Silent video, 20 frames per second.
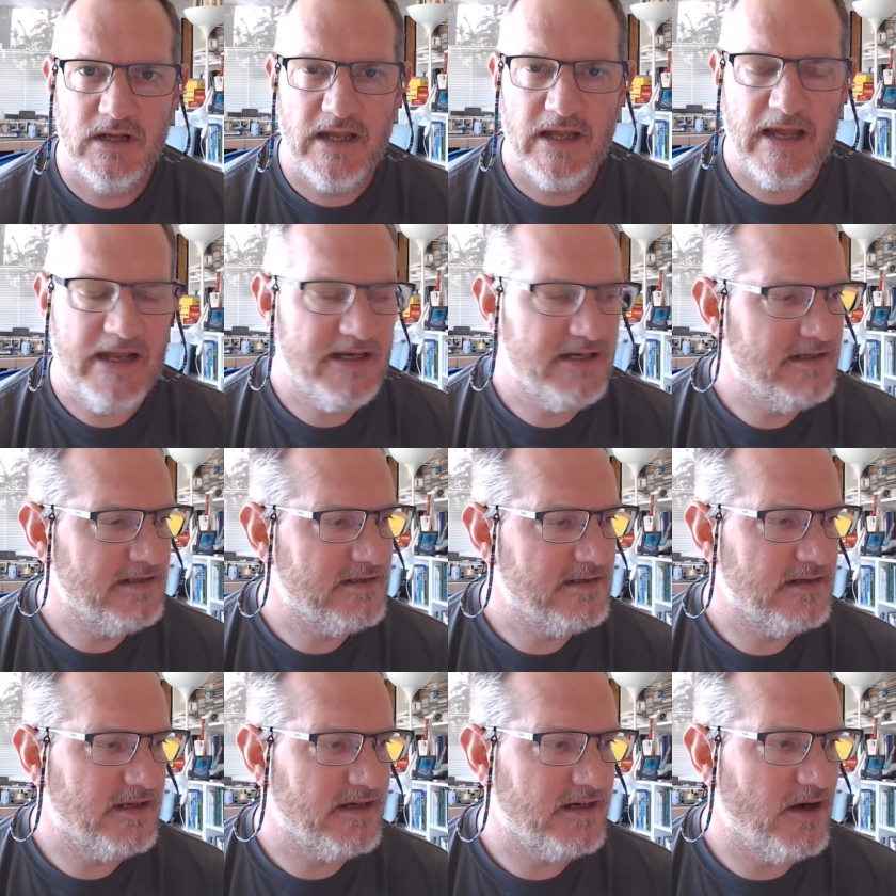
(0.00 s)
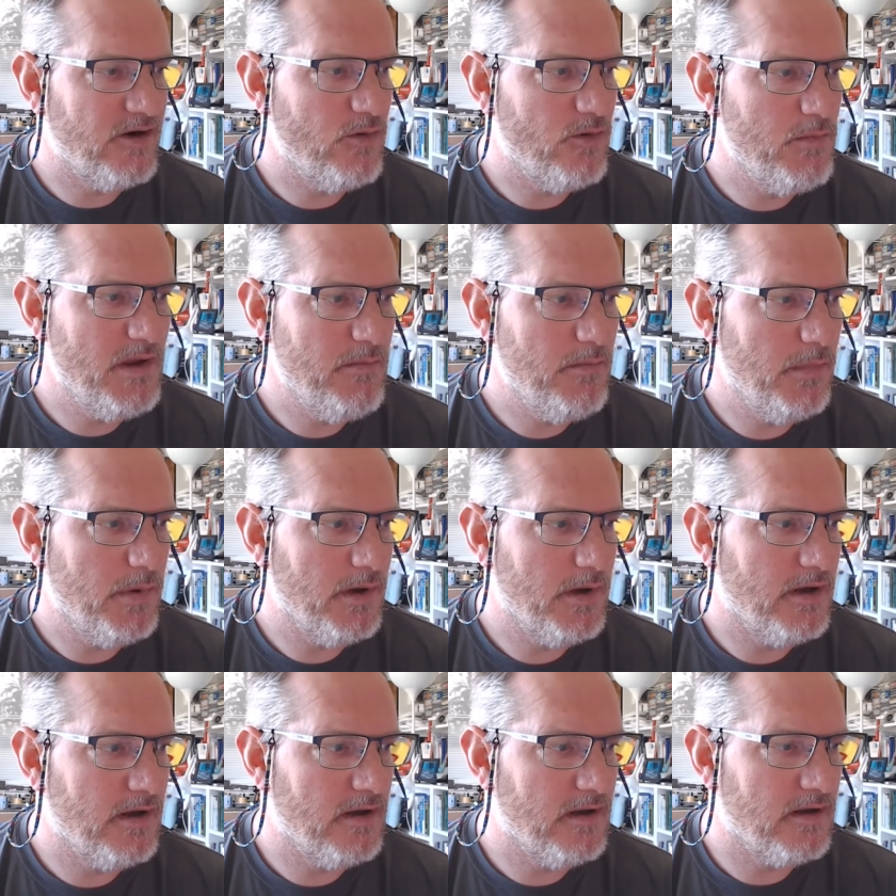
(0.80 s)
And I
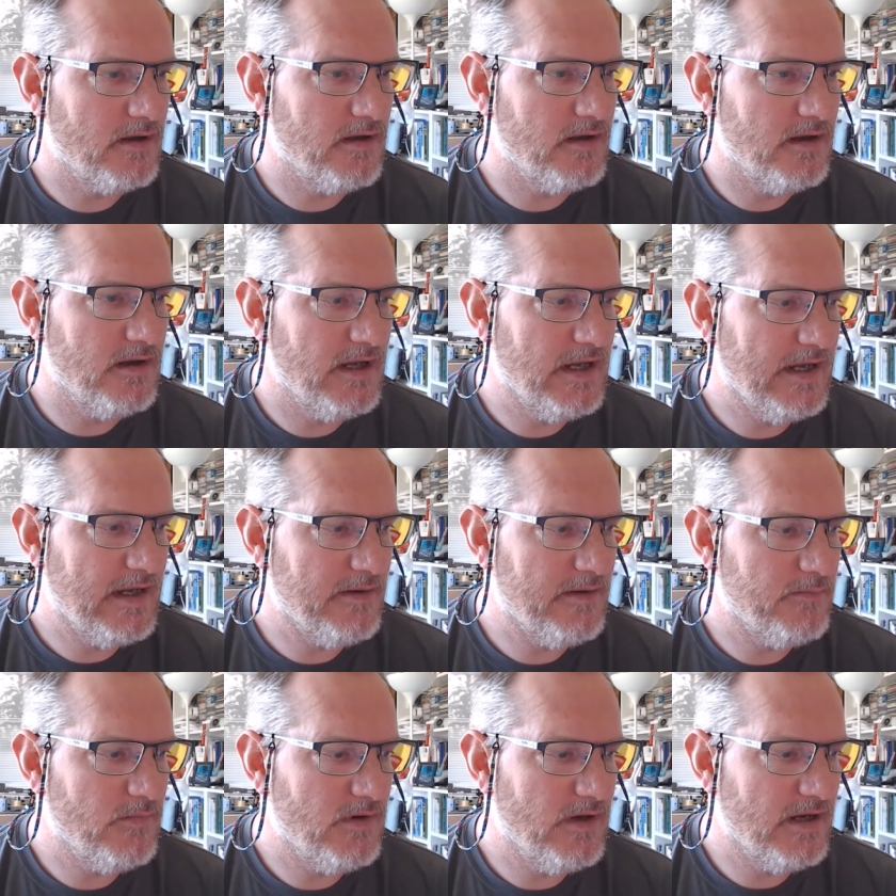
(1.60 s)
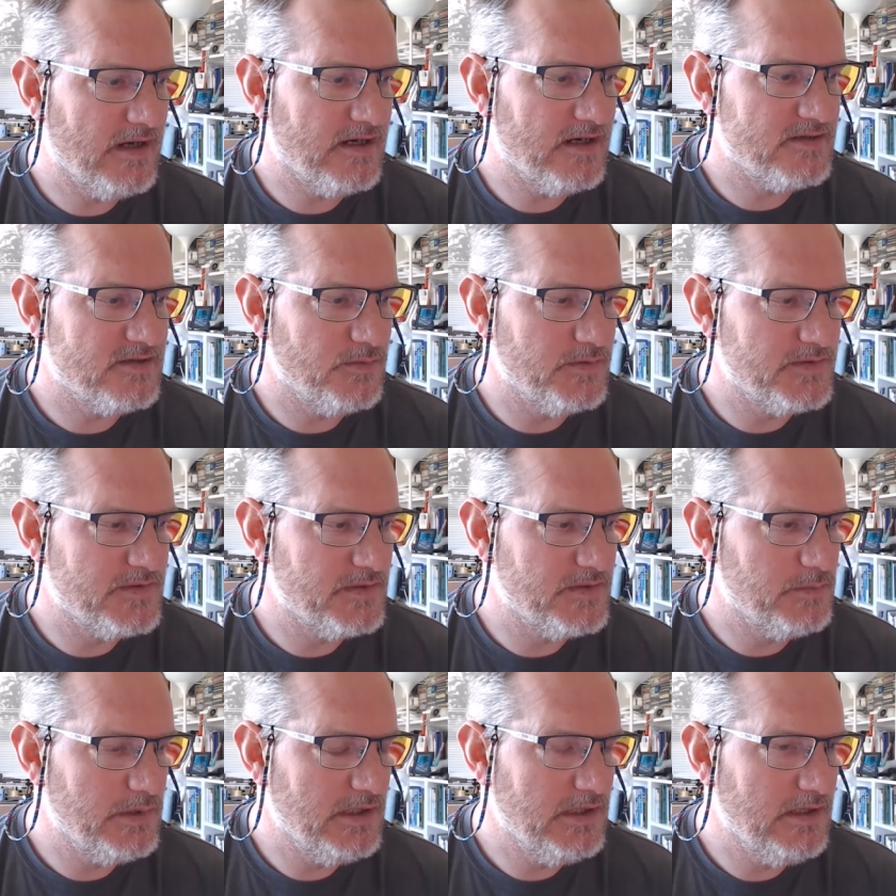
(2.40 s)
remember, and I don't want to
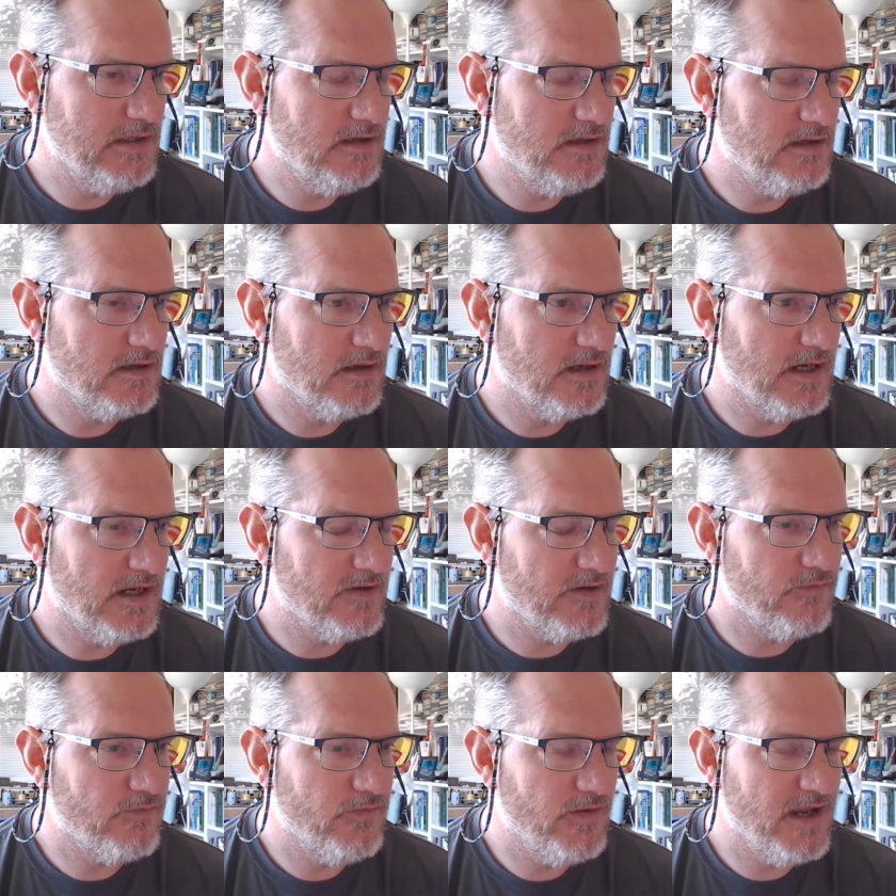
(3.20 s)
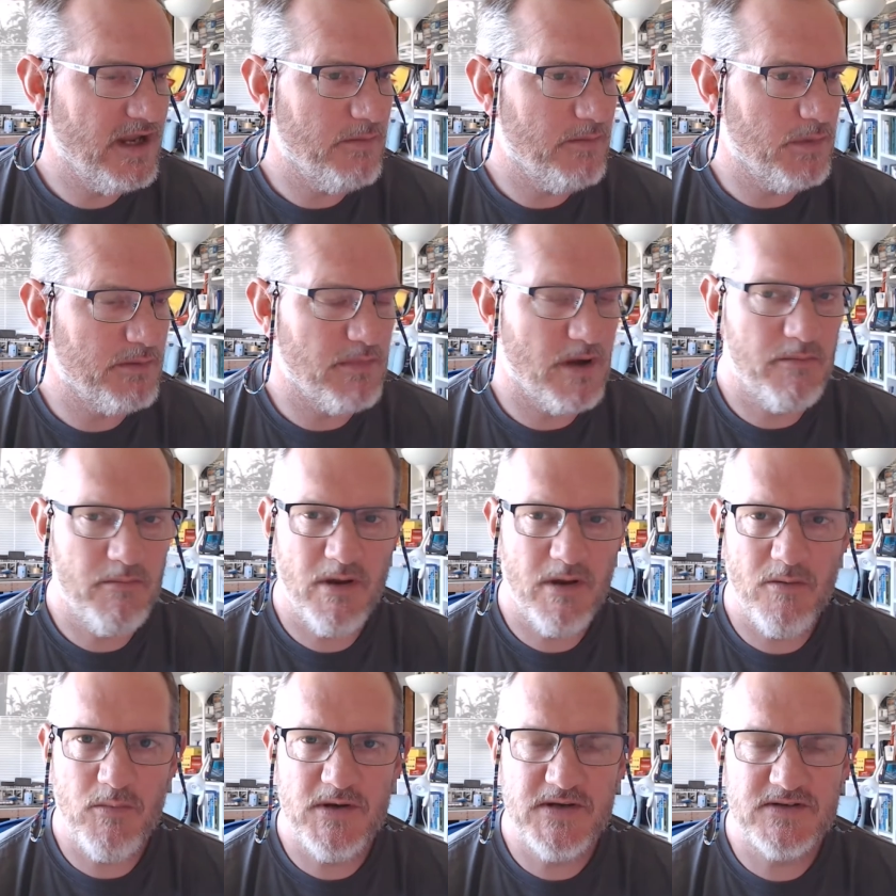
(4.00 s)
be unfair, but my
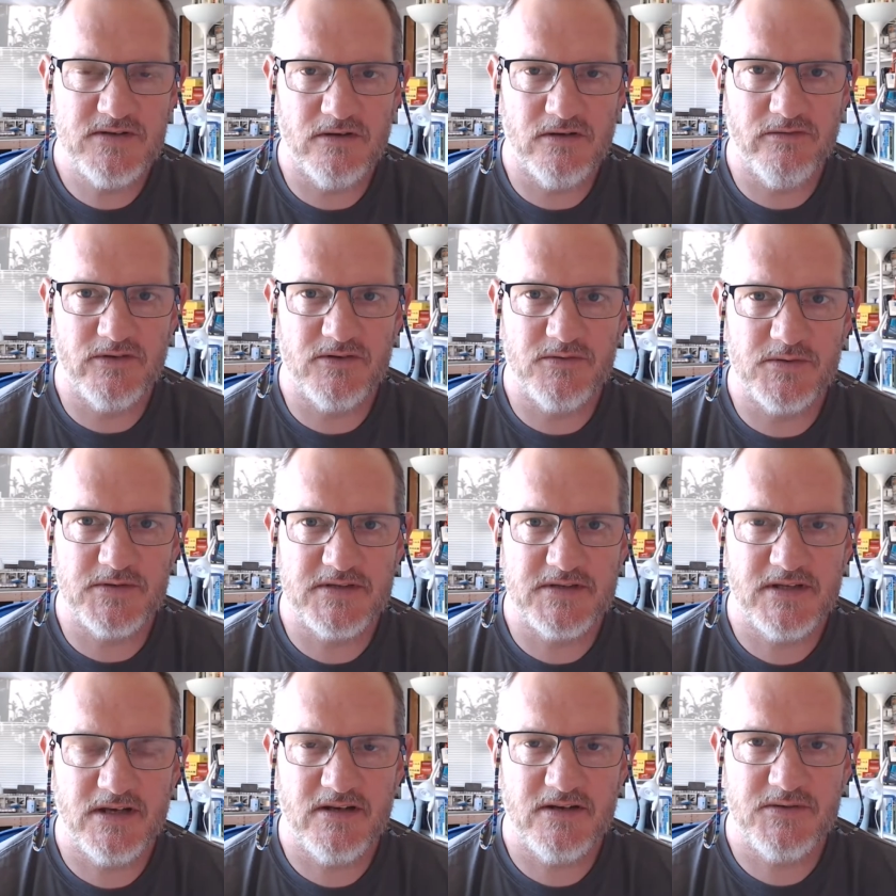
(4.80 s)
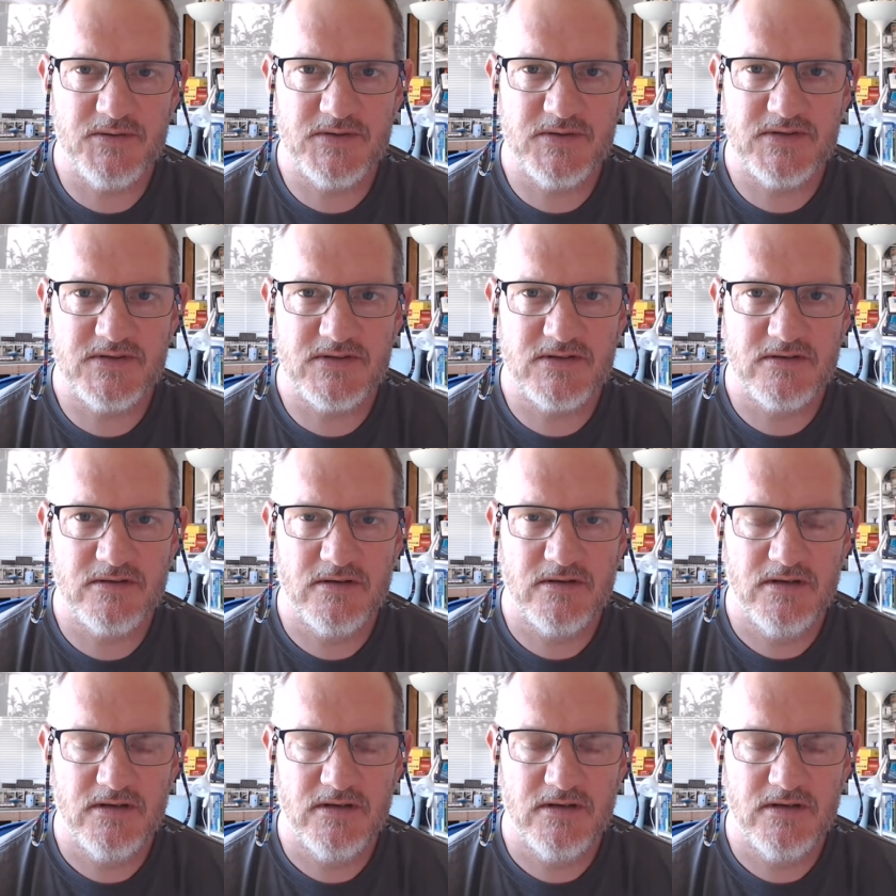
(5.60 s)
memories of it was that it was